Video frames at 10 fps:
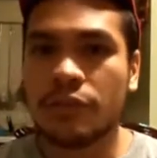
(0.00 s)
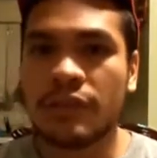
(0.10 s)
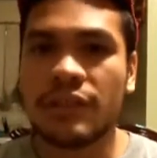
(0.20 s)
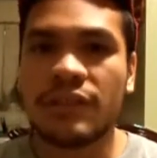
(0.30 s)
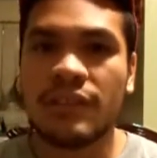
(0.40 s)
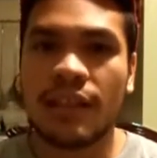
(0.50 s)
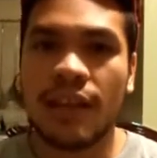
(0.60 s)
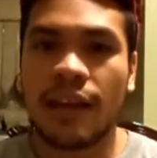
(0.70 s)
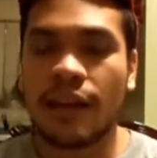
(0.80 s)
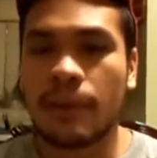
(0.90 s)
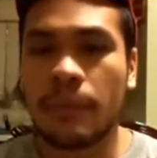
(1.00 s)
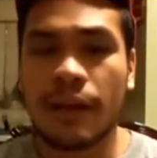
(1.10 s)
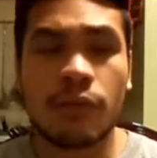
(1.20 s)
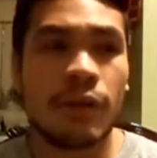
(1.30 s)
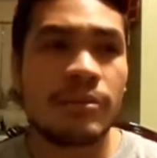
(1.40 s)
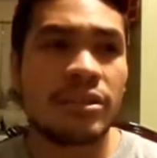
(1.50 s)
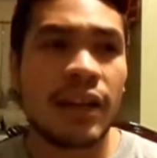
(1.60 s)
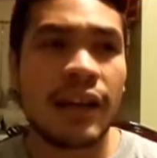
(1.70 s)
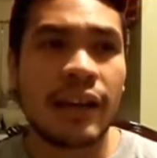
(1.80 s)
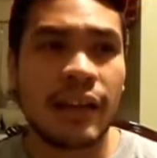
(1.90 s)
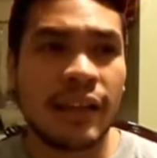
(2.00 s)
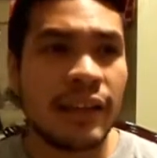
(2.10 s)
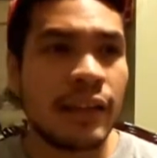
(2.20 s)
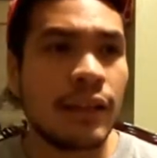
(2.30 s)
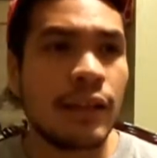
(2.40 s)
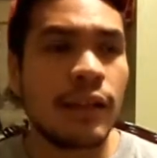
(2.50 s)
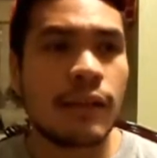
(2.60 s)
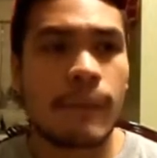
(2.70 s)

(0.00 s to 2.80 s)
could say make a website in,